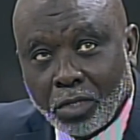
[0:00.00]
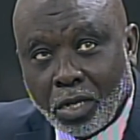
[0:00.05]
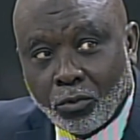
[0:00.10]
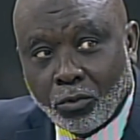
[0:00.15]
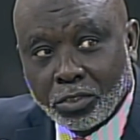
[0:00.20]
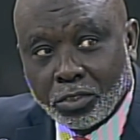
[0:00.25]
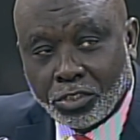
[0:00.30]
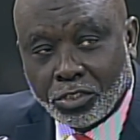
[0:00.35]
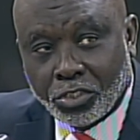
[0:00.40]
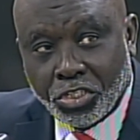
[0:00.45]

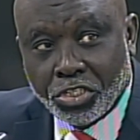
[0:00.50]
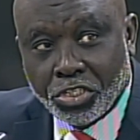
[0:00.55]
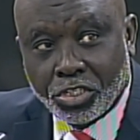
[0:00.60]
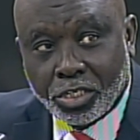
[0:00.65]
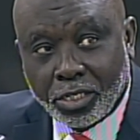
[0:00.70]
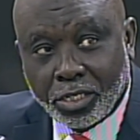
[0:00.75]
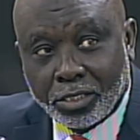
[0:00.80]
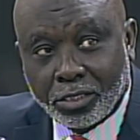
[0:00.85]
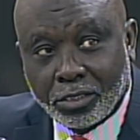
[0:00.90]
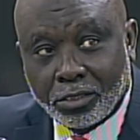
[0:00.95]
was a
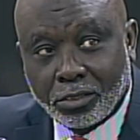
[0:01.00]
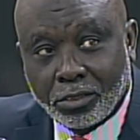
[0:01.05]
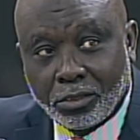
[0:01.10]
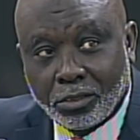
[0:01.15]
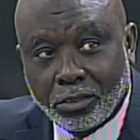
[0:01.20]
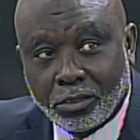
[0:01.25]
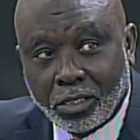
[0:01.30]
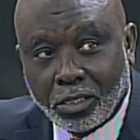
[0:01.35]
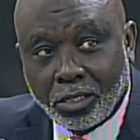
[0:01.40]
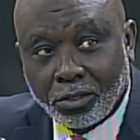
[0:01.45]
teacher at
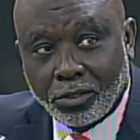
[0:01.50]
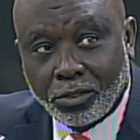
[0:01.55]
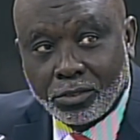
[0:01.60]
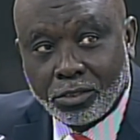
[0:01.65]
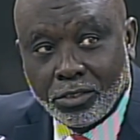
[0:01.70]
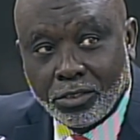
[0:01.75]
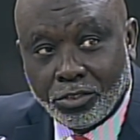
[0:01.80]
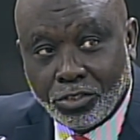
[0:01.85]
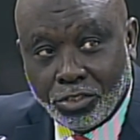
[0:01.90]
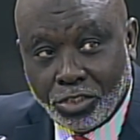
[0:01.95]
St.
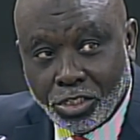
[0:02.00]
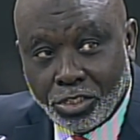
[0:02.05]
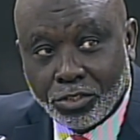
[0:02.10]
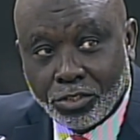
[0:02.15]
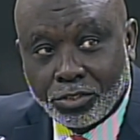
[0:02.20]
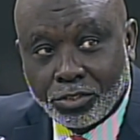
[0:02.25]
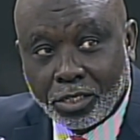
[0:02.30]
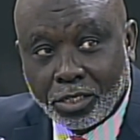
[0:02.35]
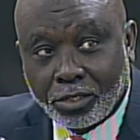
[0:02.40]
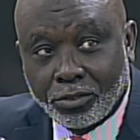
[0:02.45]
Augustine's
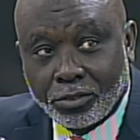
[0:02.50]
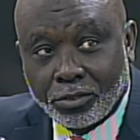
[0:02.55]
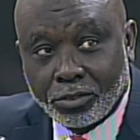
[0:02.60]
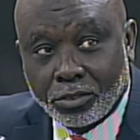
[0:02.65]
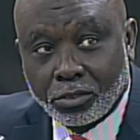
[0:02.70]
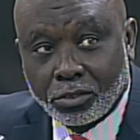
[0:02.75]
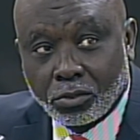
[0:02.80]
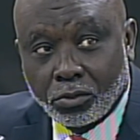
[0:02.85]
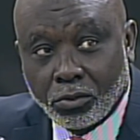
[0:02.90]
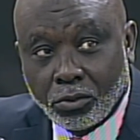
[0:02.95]
Junior
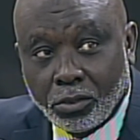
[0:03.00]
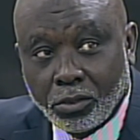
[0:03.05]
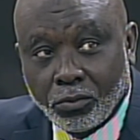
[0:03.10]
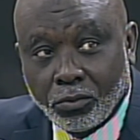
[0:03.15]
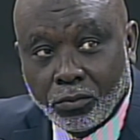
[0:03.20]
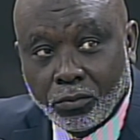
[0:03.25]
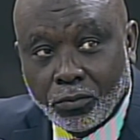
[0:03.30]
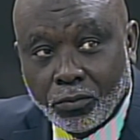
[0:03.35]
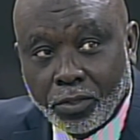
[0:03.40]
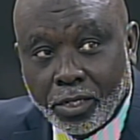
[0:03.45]
Secondary School
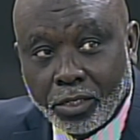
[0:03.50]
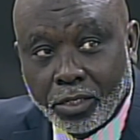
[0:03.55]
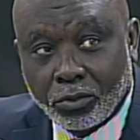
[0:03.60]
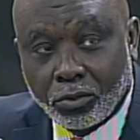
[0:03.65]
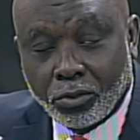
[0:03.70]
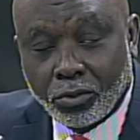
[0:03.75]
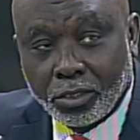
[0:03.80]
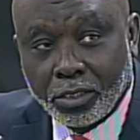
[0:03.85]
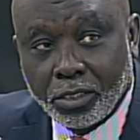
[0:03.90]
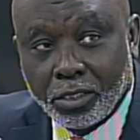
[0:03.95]
where I
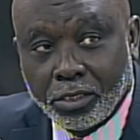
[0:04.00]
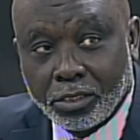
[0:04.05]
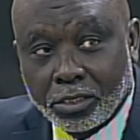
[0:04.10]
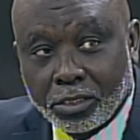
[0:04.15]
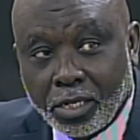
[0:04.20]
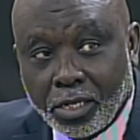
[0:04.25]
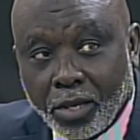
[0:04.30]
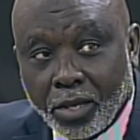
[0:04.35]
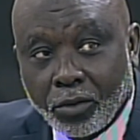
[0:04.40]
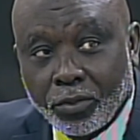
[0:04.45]
taught
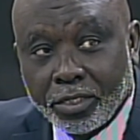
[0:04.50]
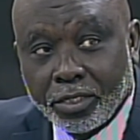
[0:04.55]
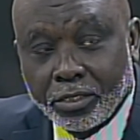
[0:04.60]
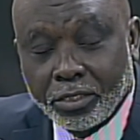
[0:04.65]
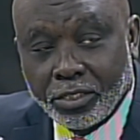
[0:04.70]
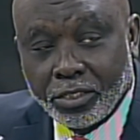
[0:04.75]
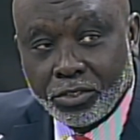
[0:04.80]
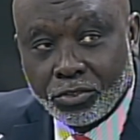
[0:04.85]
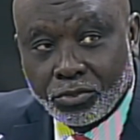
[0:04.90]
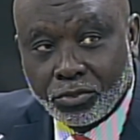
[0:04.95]
English language
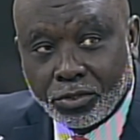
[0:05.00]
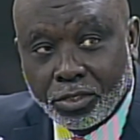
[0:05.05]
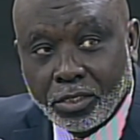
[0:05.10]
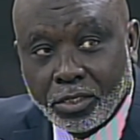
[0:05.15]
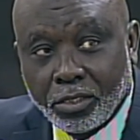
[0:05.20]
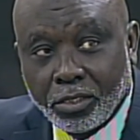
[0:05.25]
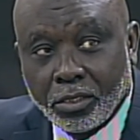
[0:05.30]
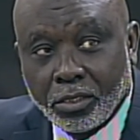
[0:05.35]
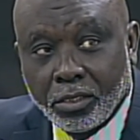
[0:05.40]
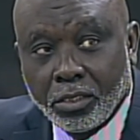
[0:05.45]
and history.